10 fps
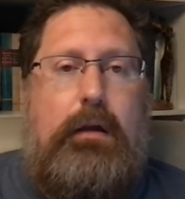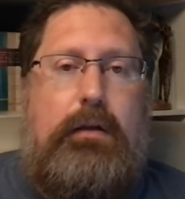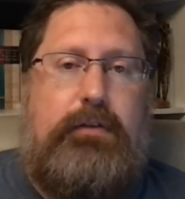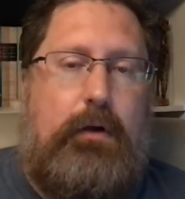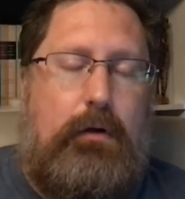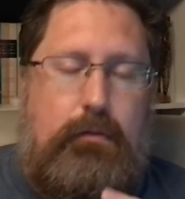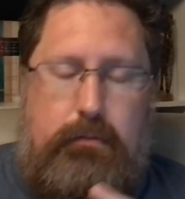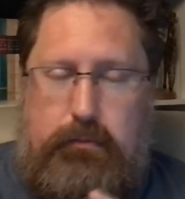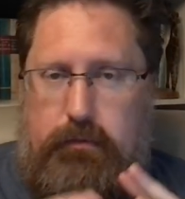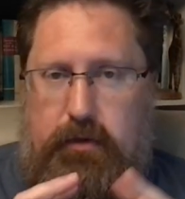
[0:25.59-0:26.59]
so
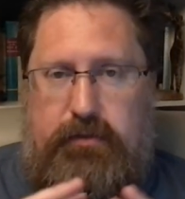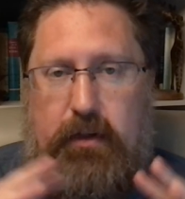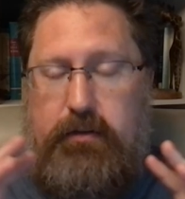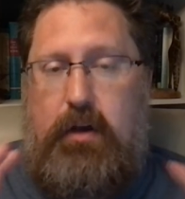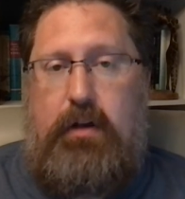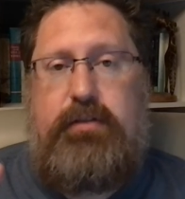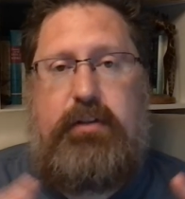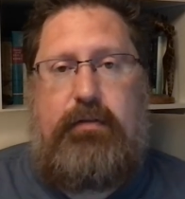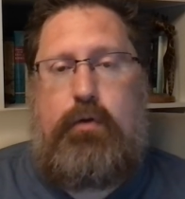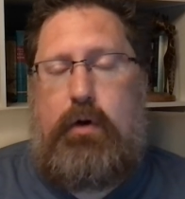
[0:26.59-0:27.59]
just a ton of
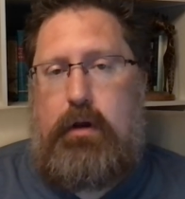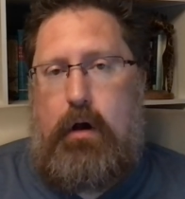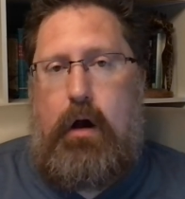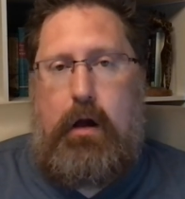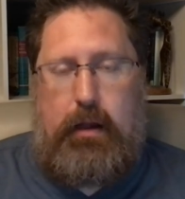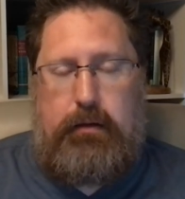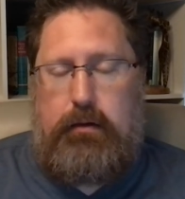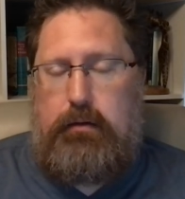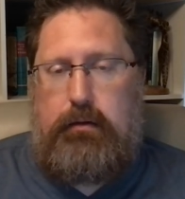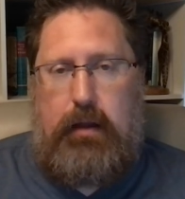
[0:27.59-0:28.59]
stuff going on,
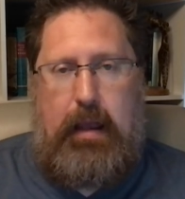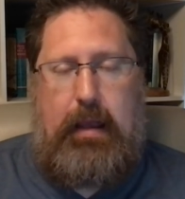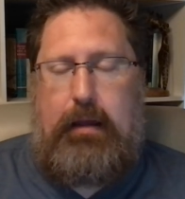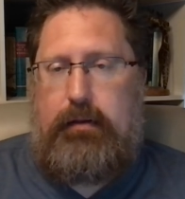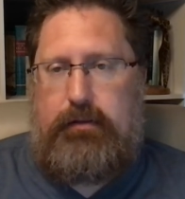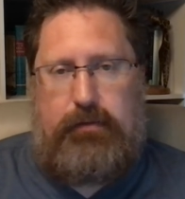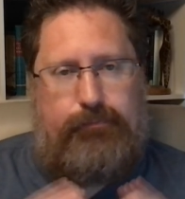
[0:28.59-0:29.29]
and